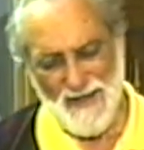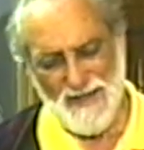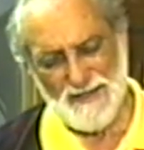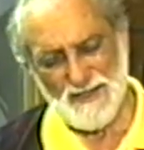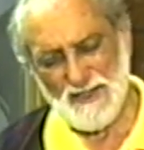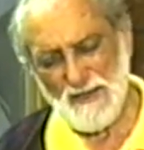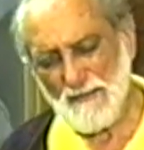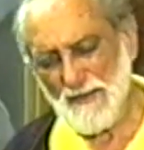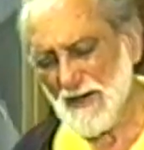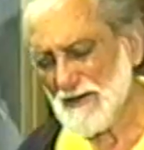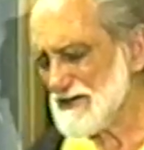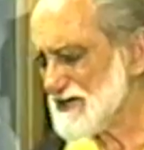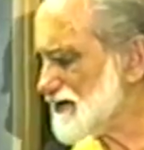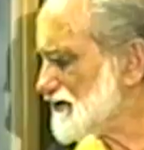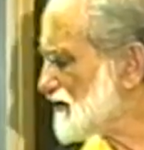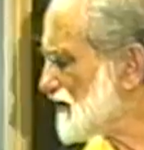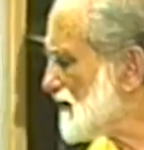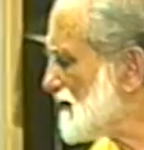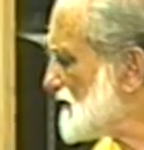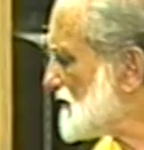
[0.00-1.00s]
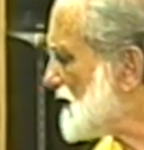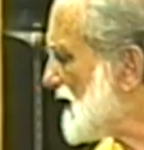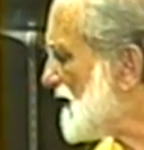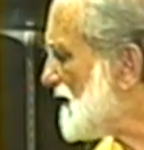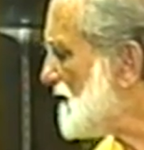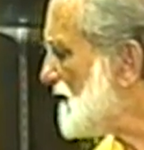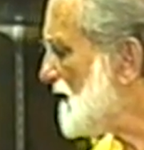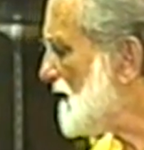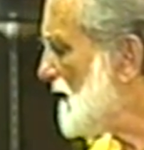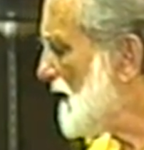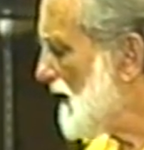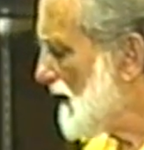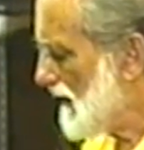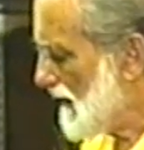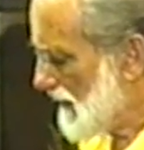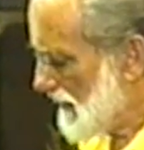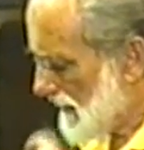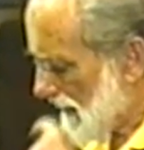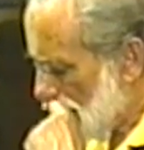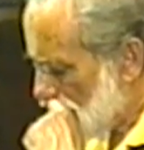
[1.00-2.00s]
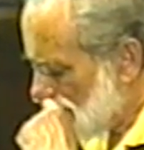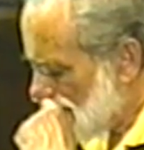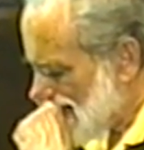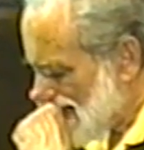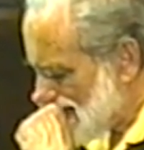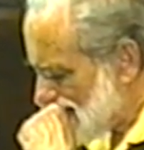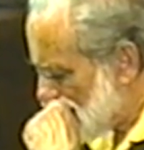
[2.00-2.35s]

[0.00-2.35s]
Suppose it turns out that by